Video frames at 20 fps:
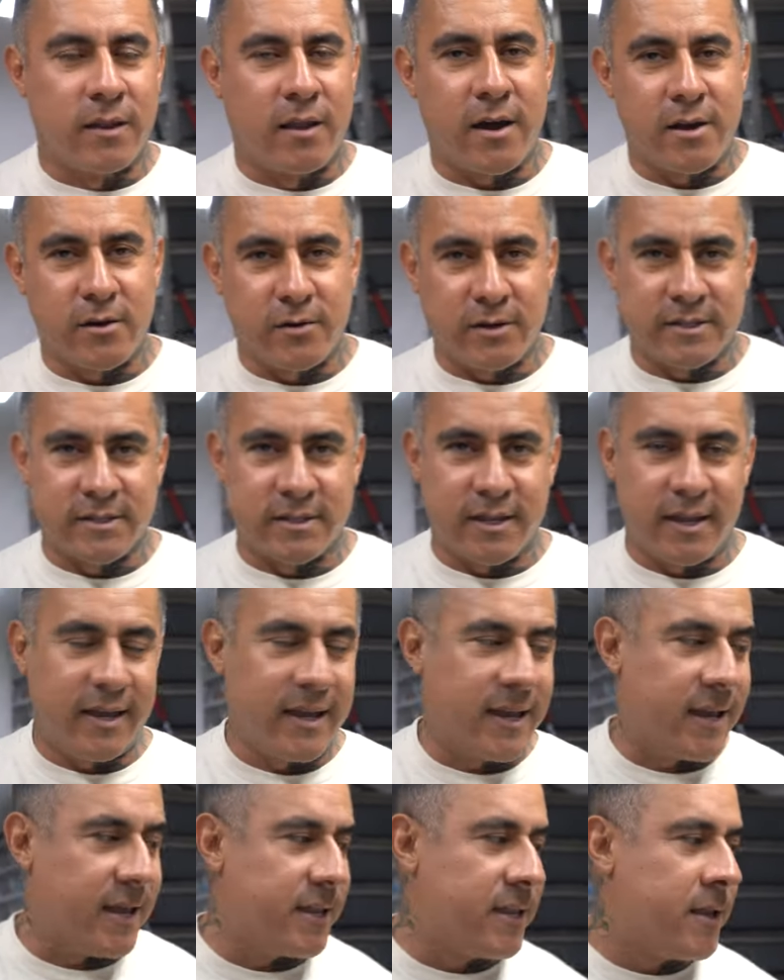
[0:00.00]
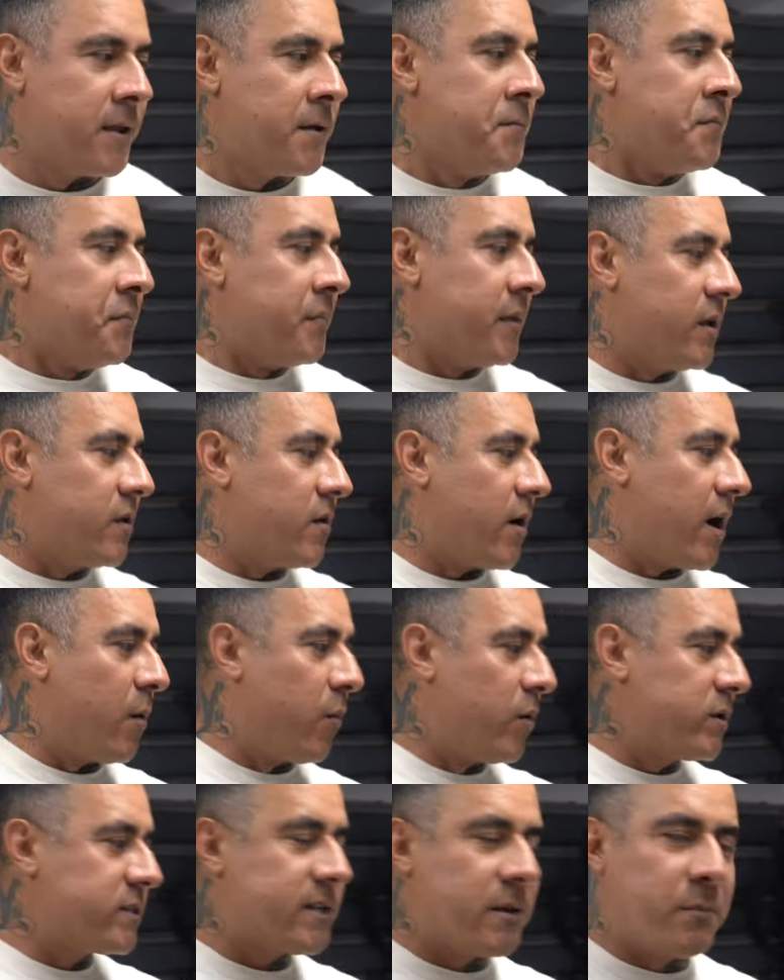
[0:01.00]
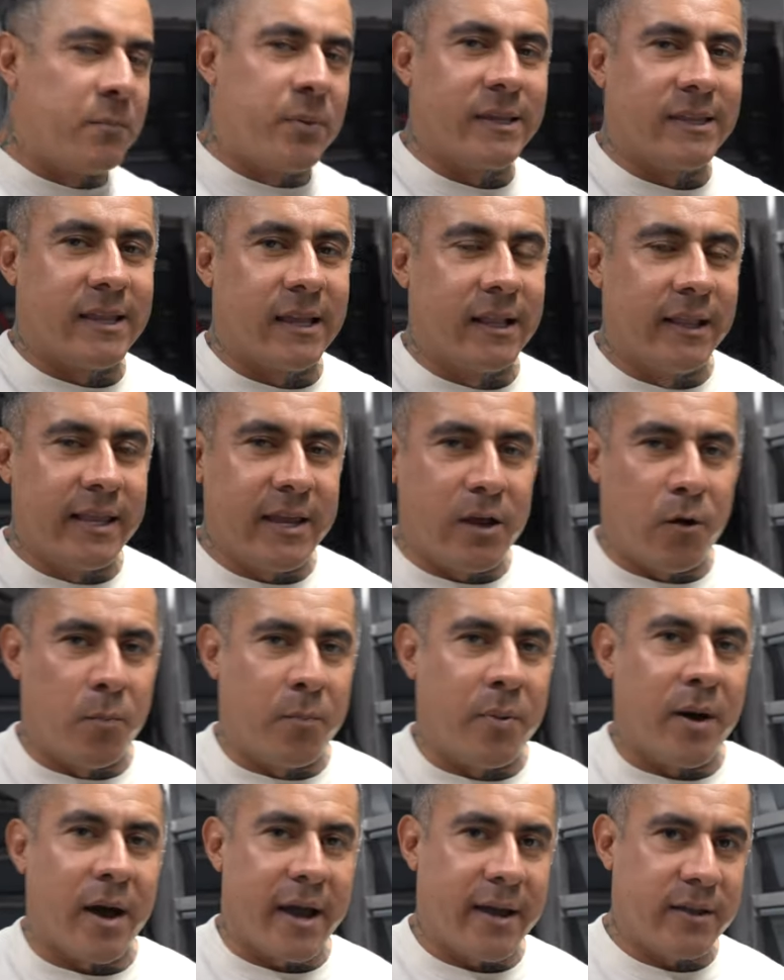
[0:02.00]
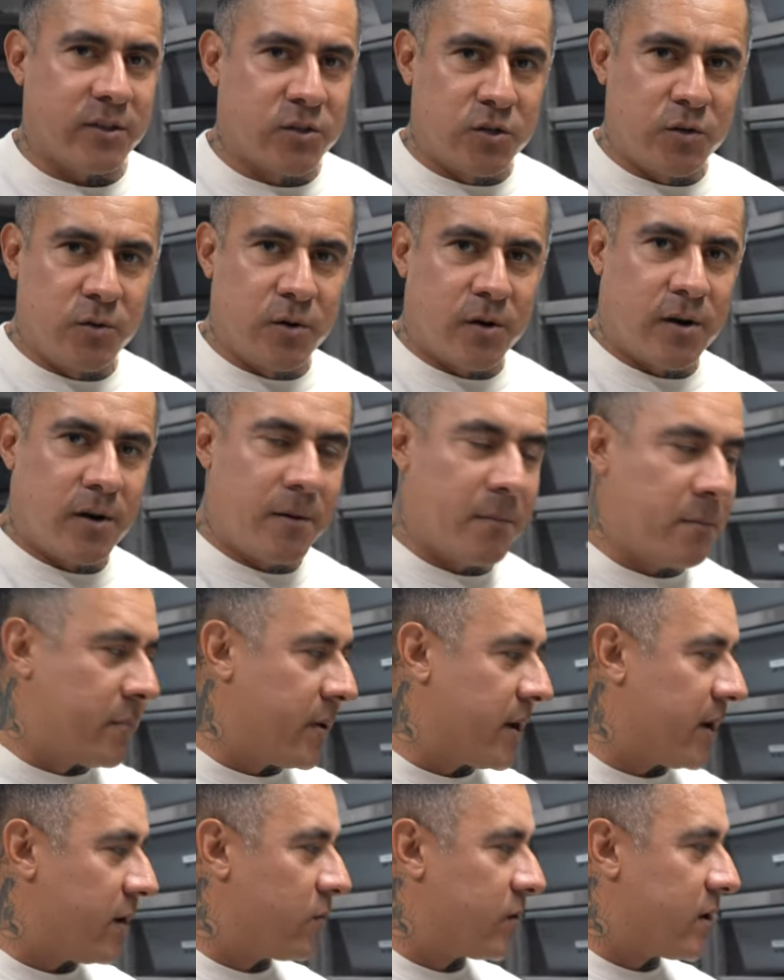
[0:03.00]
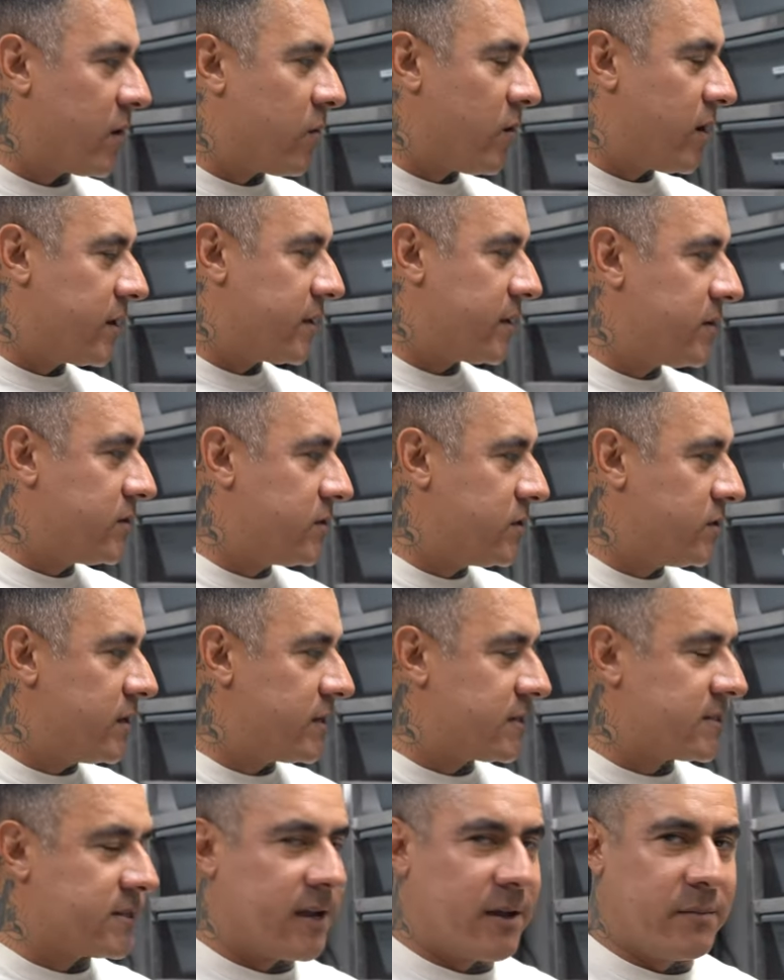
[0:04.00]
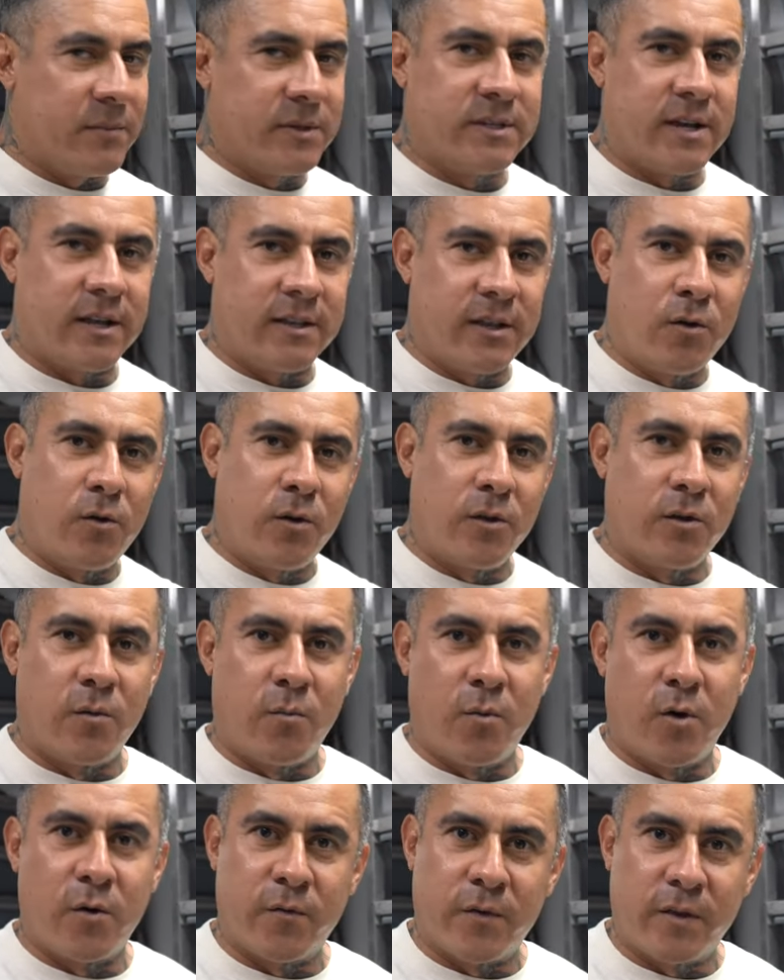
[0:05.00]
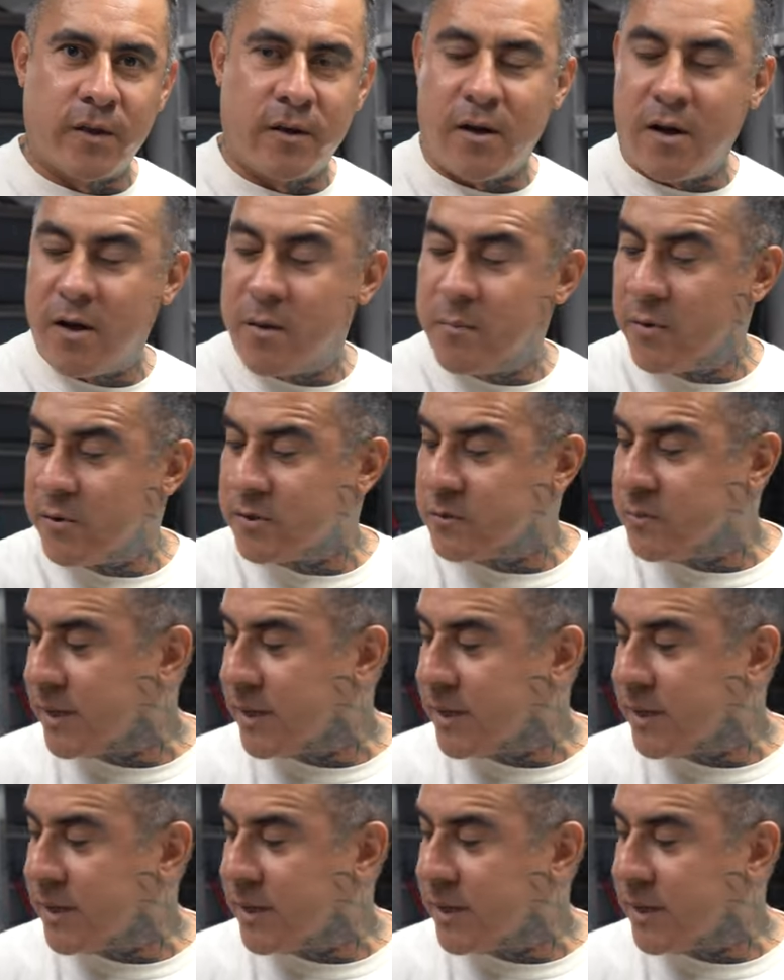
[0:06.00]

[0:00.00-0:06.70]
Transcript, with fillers: the lottery snake, and you know, I was gonna put the Leo pie to her, but what I wanted to do this time is kind of go a little more for the combos,